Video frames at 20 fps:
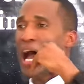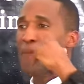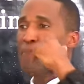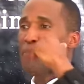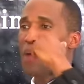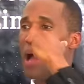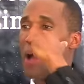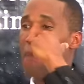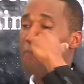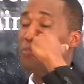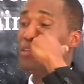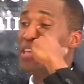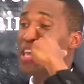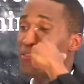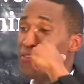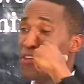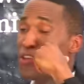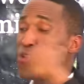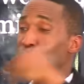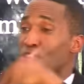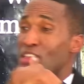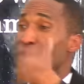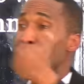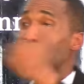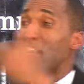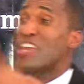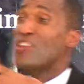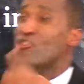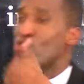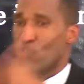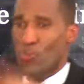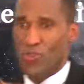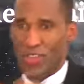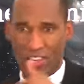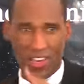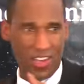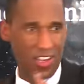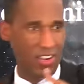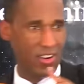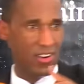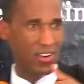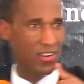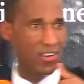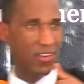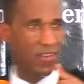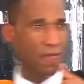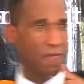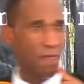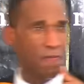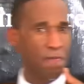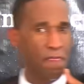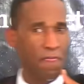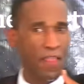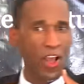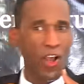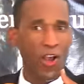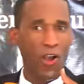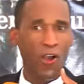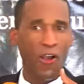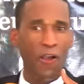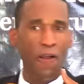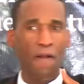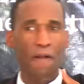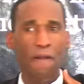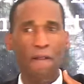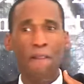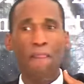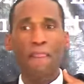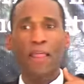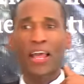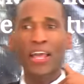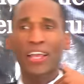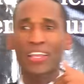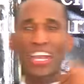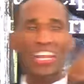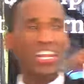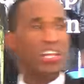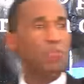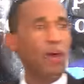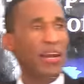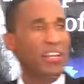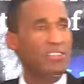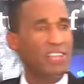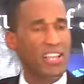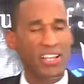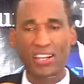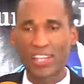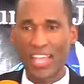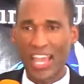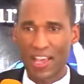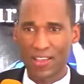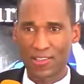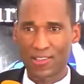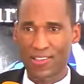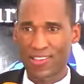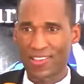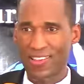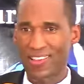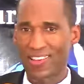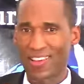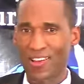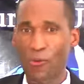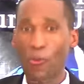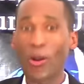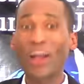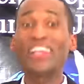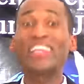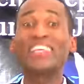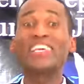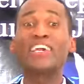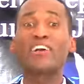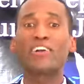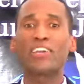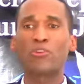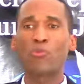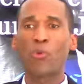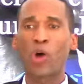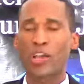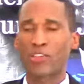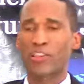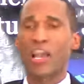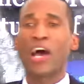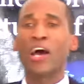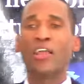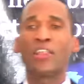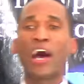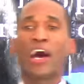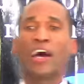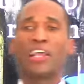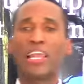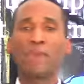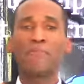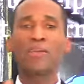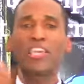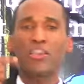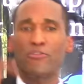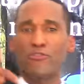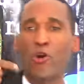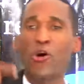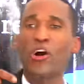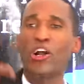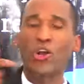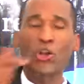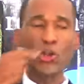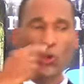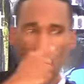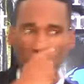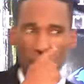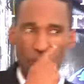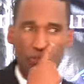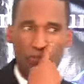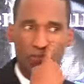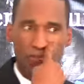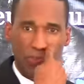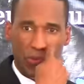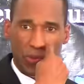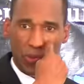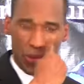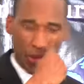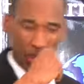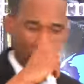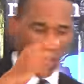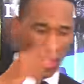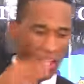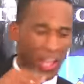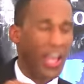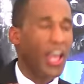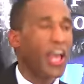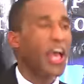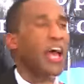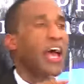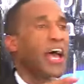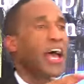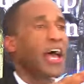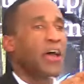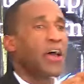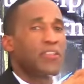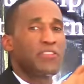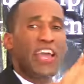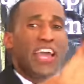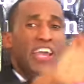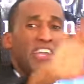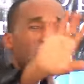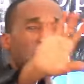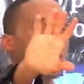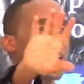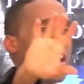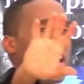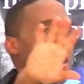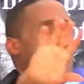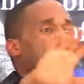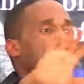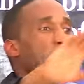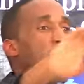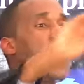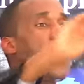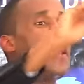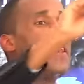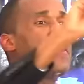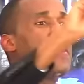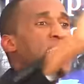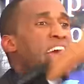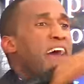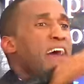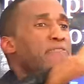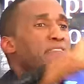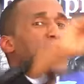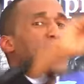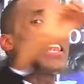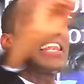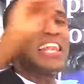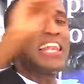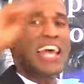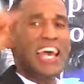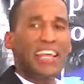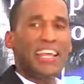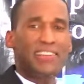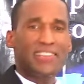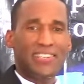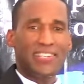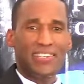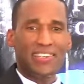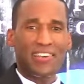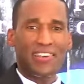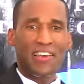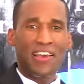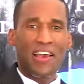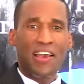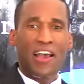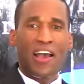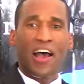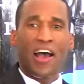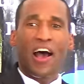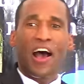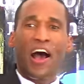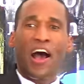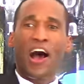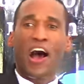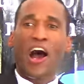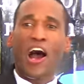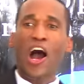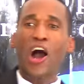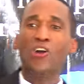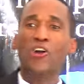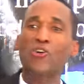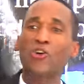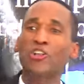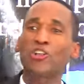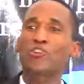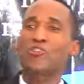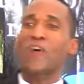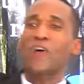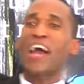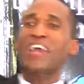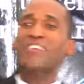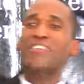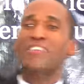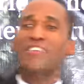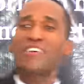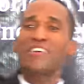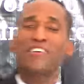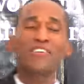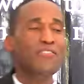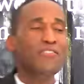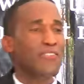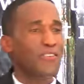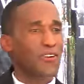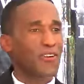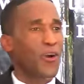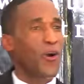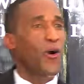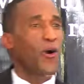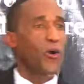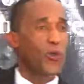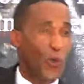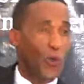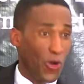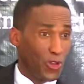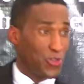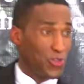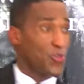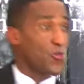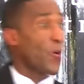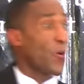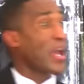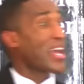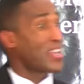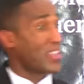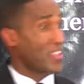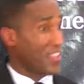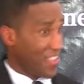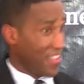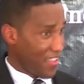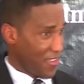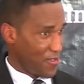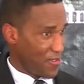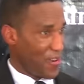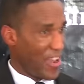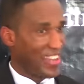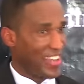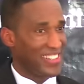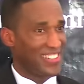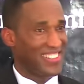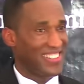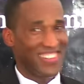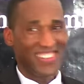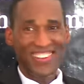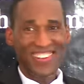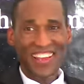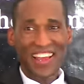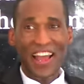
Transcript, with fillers: I'm, I'm giving you some history here. Can anybody take a guess what year it was? Now, let me give you a clue. They say, never let a good crisis go to waste, right?